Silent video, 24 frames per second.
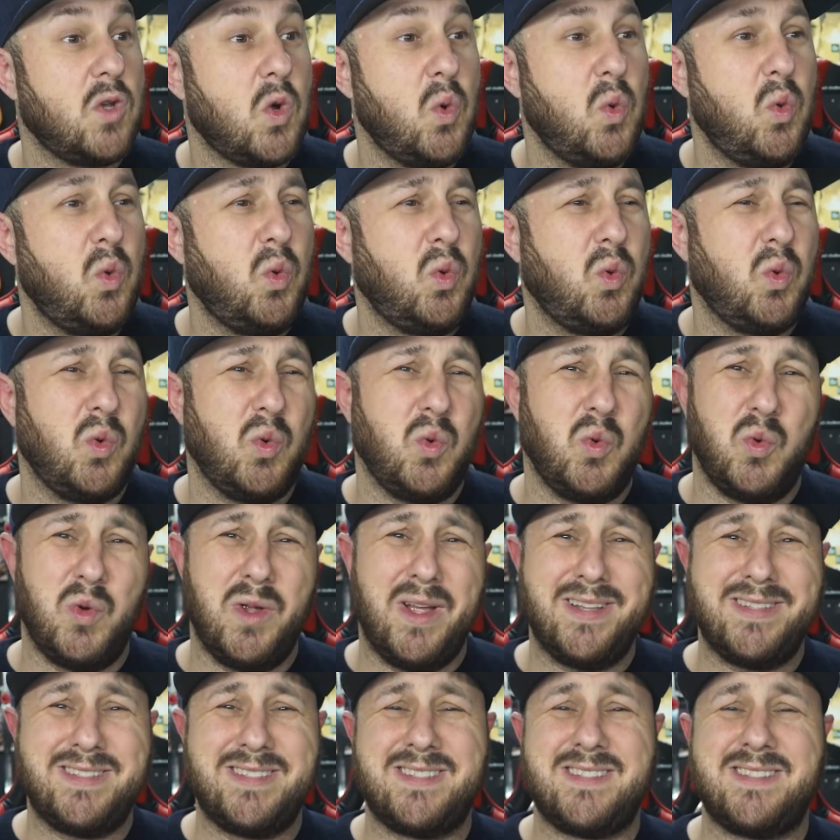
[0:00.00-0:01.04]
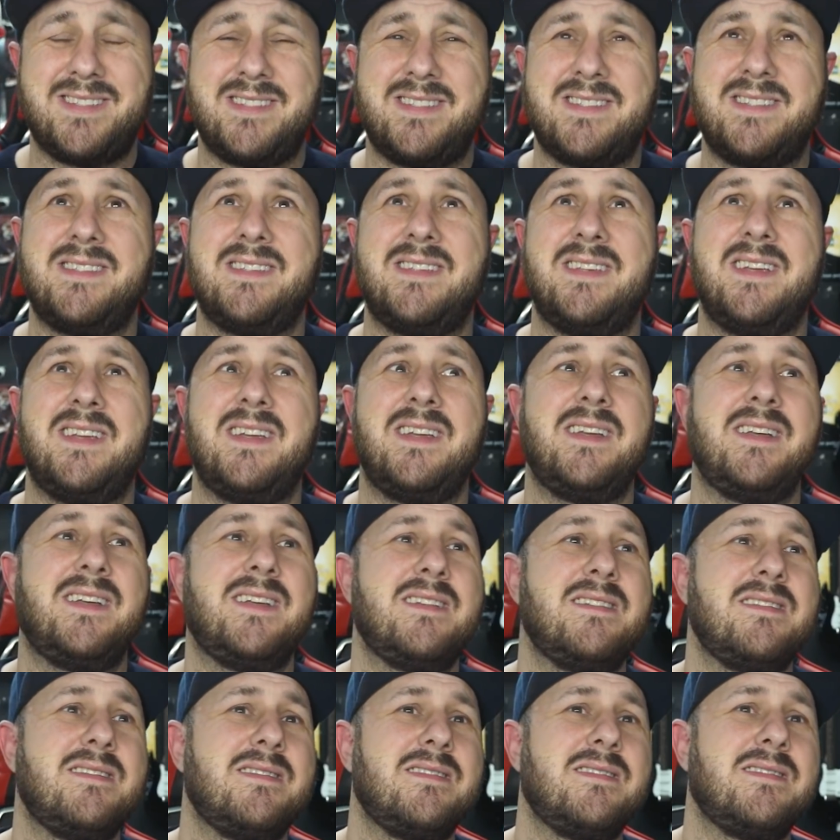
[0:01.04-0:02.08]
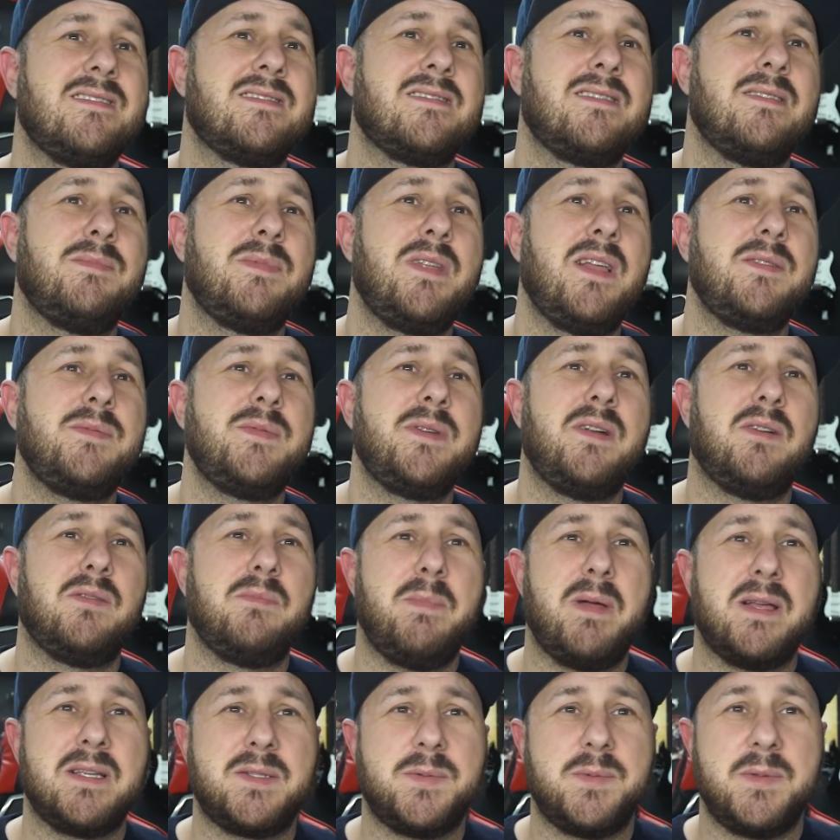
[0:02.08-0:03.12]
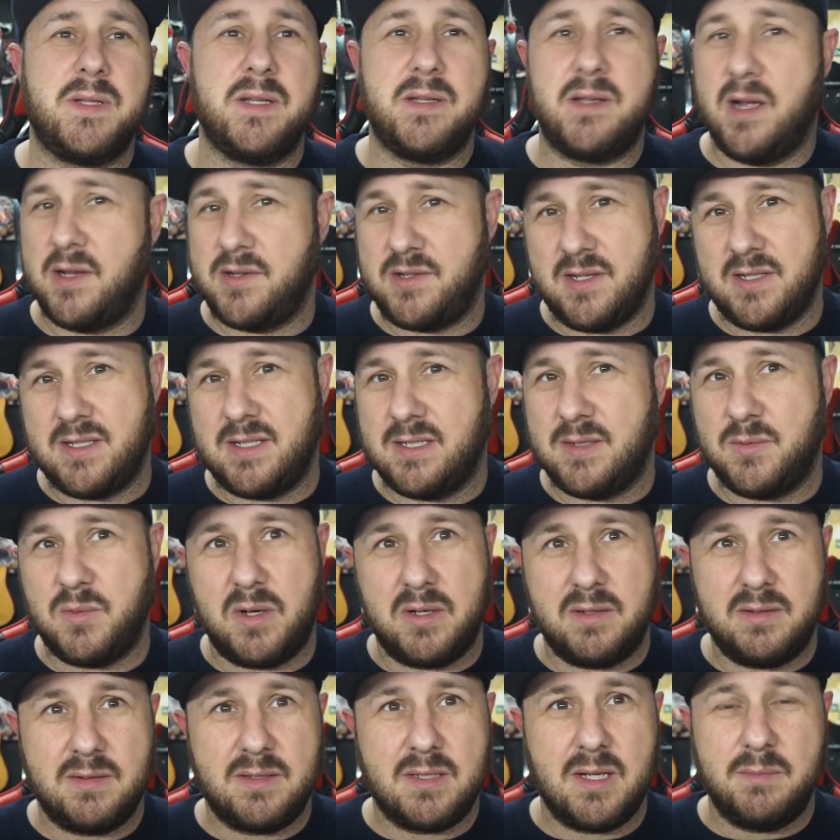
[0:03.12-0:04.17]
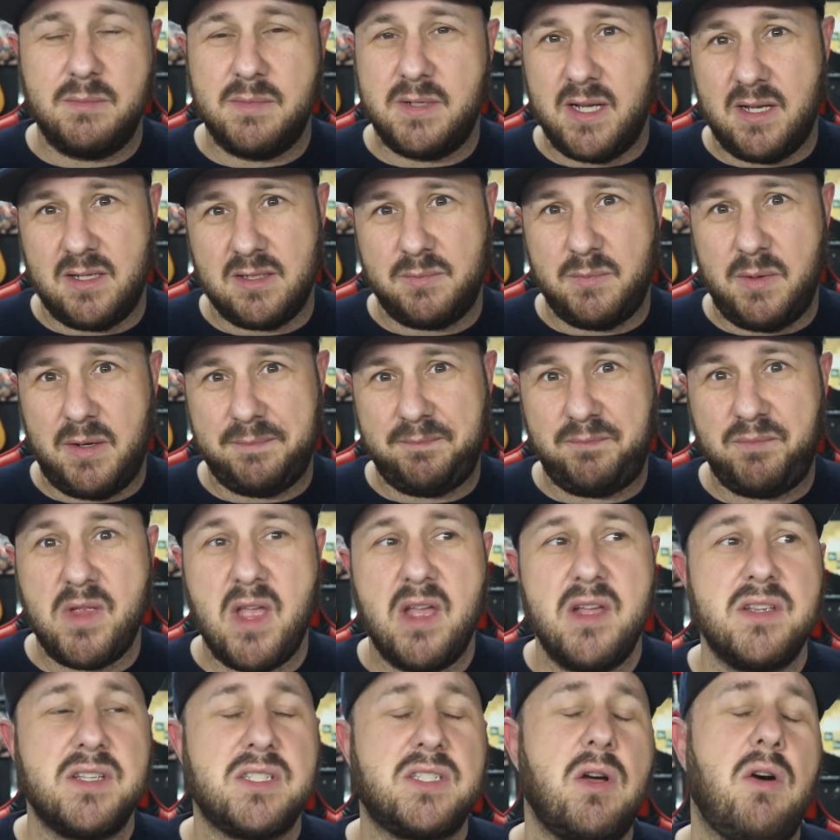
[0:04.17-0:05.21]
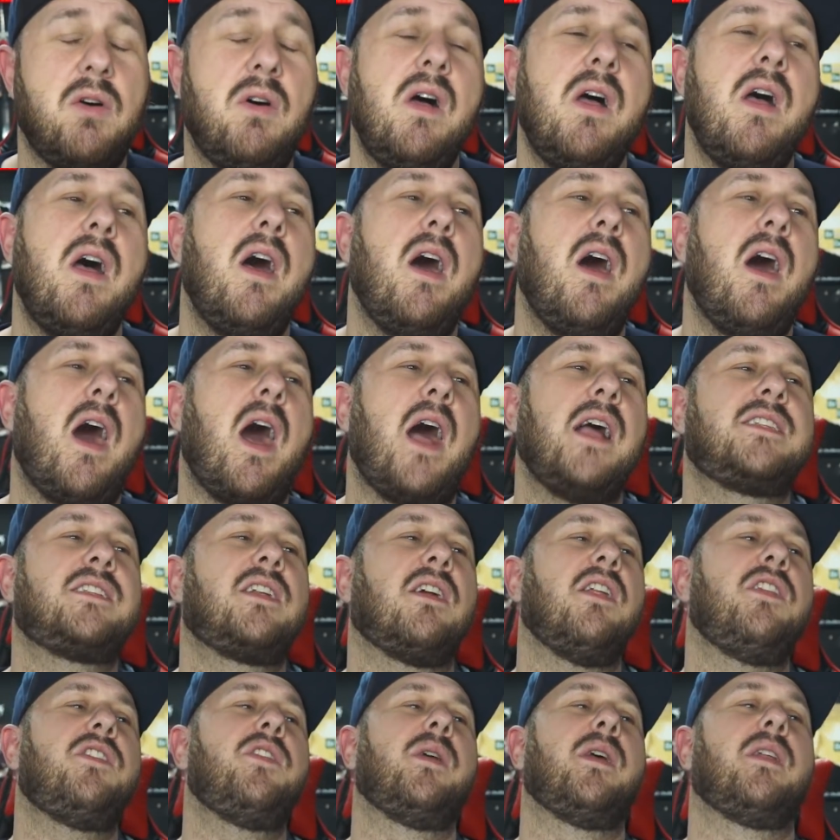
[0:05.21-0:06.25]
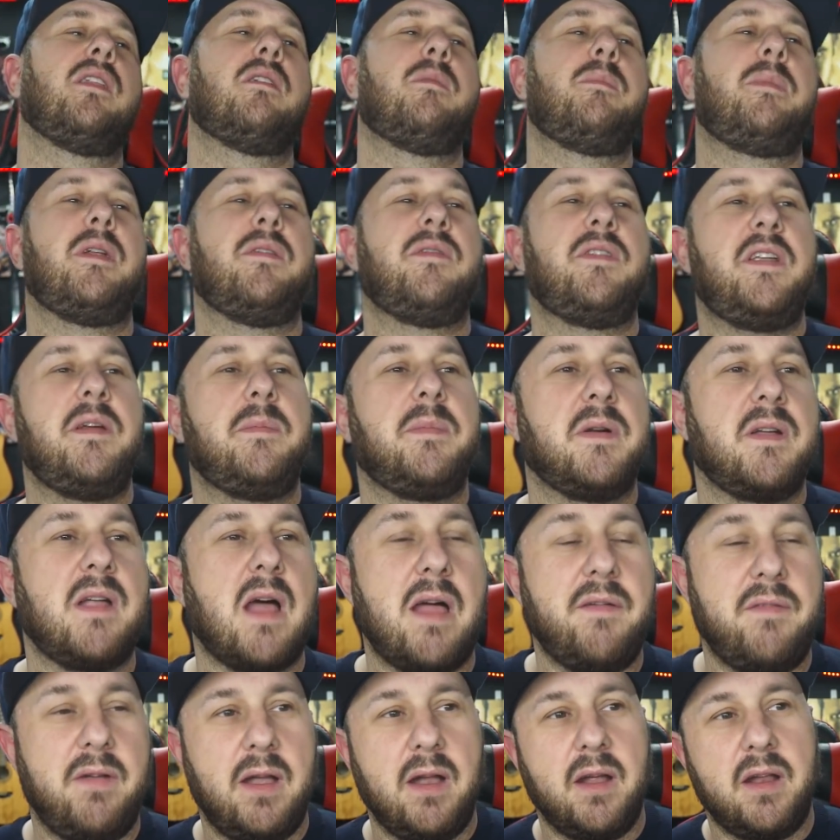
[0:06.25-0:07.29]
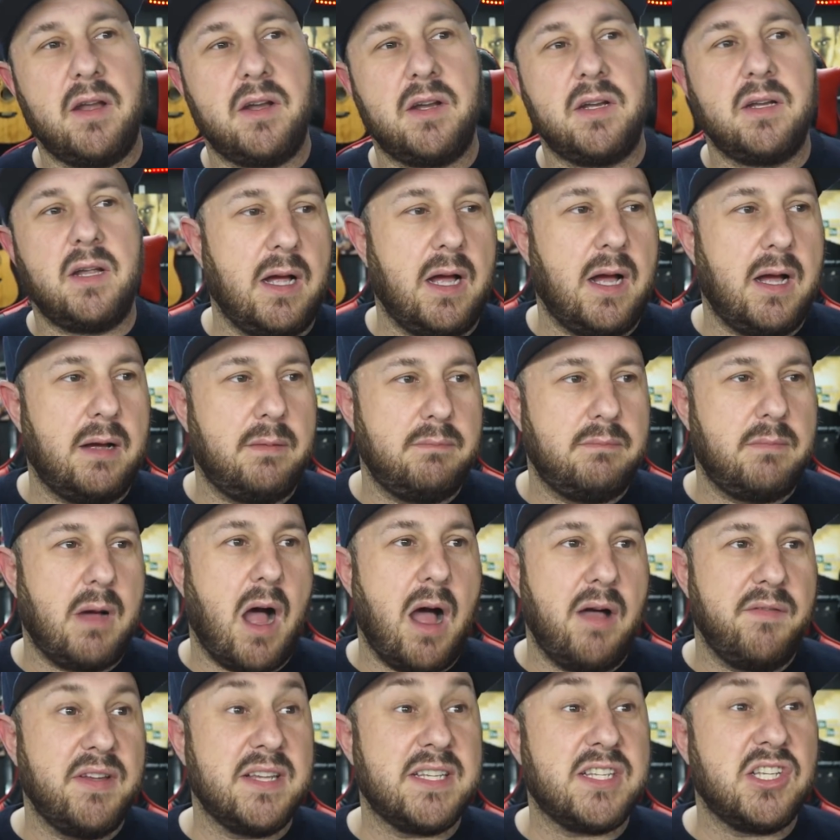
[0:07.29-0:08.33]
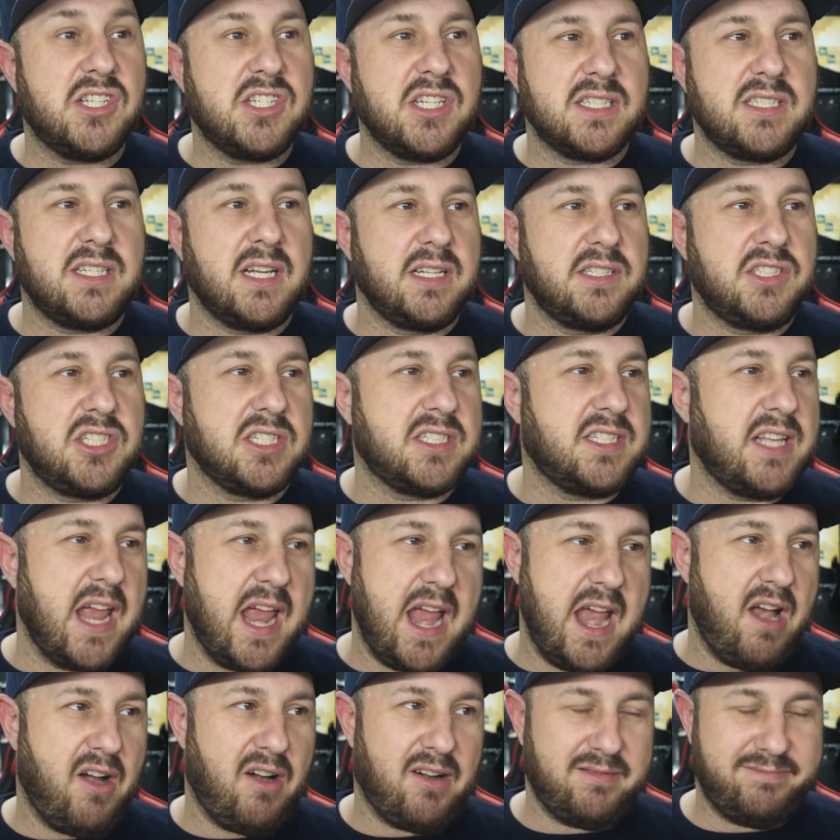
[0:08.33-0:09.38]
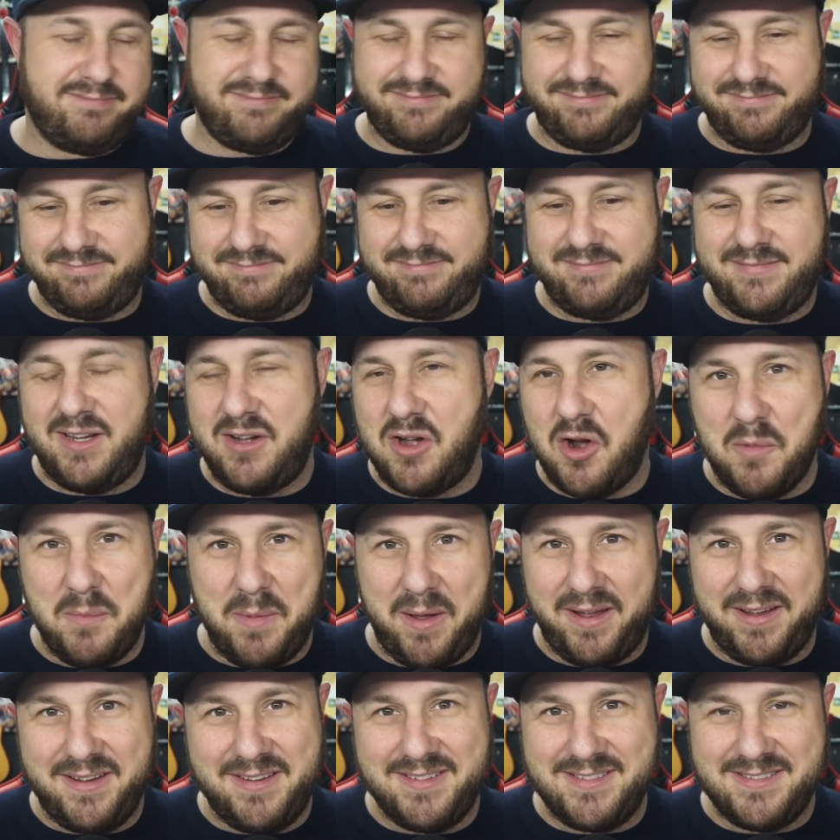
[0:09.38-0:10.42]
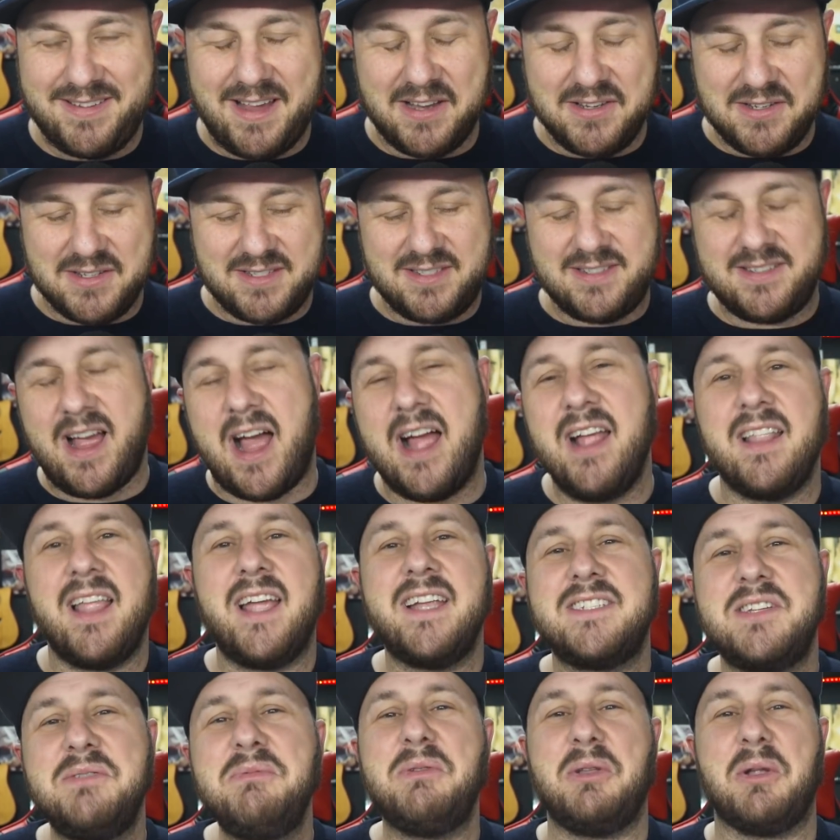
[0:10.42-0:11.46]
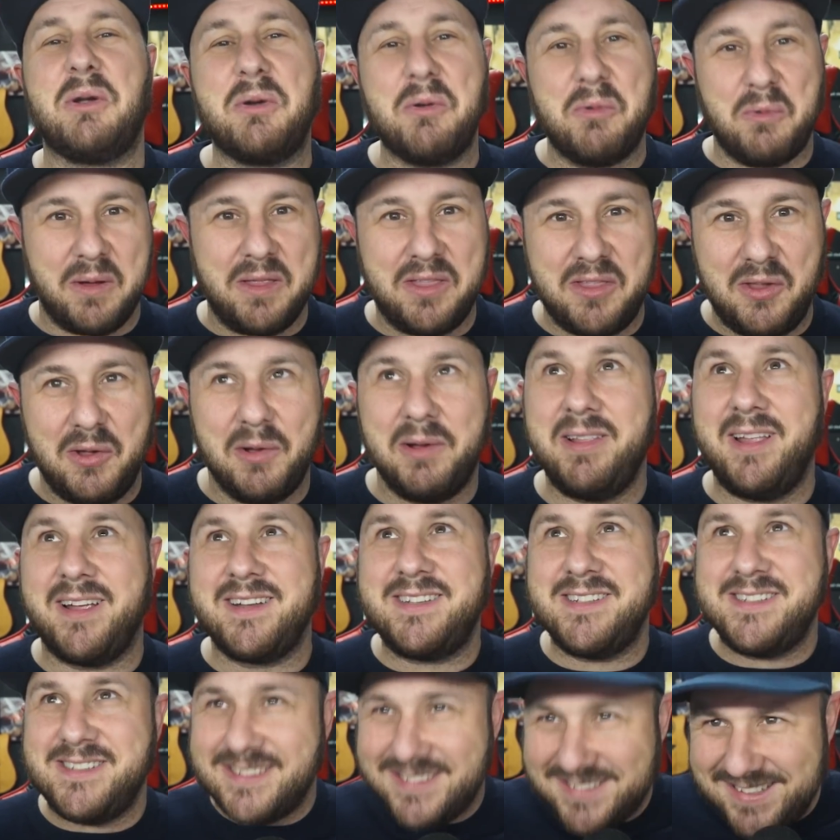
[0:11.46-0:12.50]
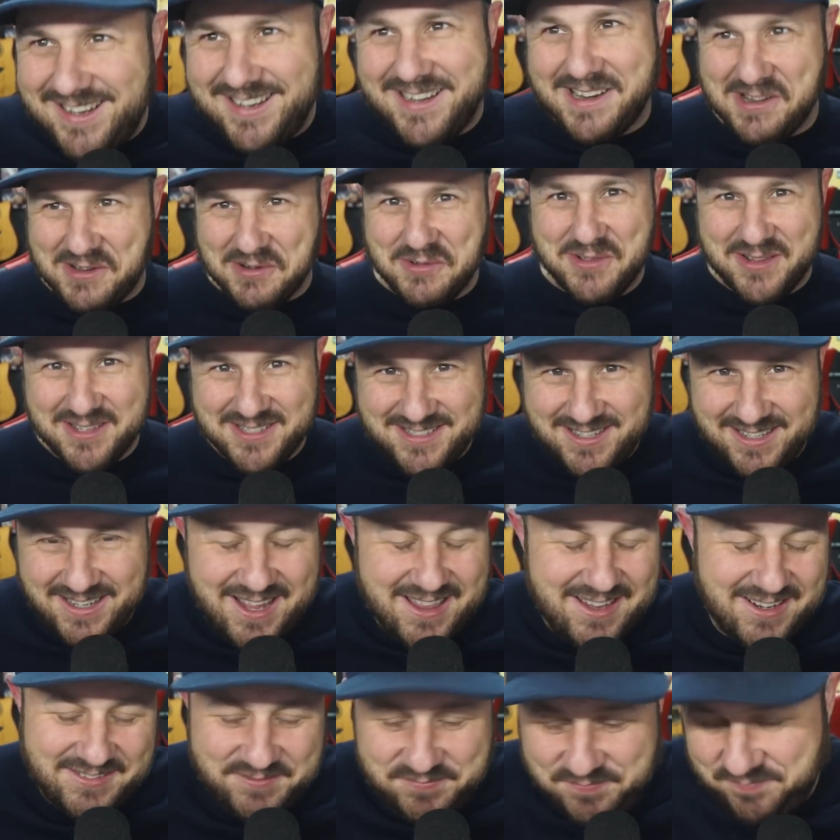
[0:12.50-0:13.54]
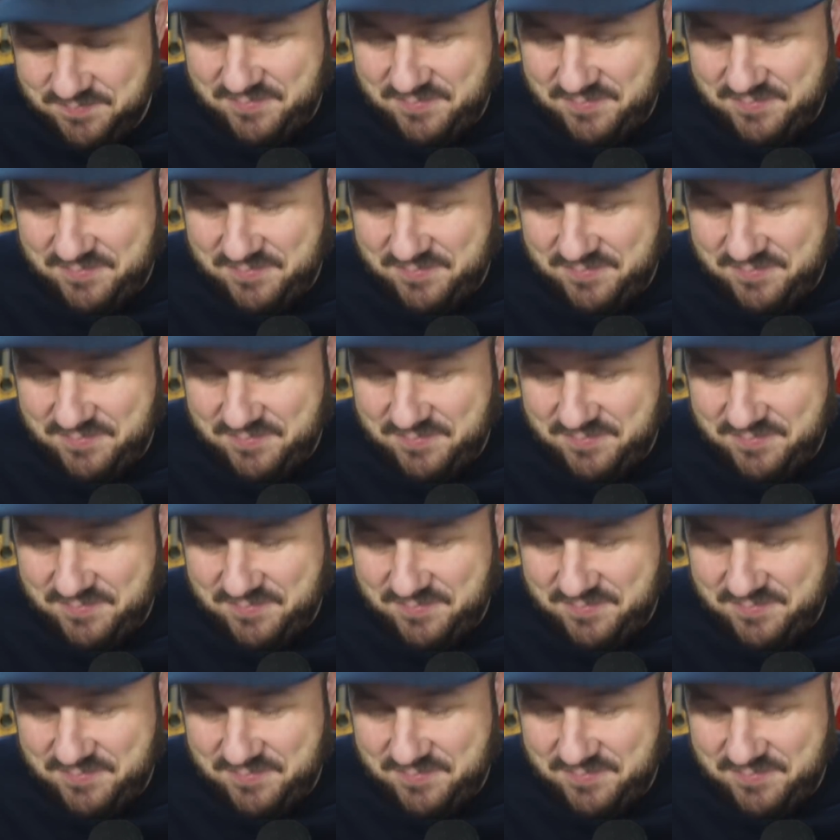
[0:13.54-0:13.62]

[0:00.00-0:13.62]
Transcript: Ooh, that's. Something tells me don't mess with the Duchess, is what something tells me. So I started doing a little bit of a deeper dive, and I'm gonna um, obviously just a just a hair. You know me. I just I like to learn with you. I like to just kind of do this together.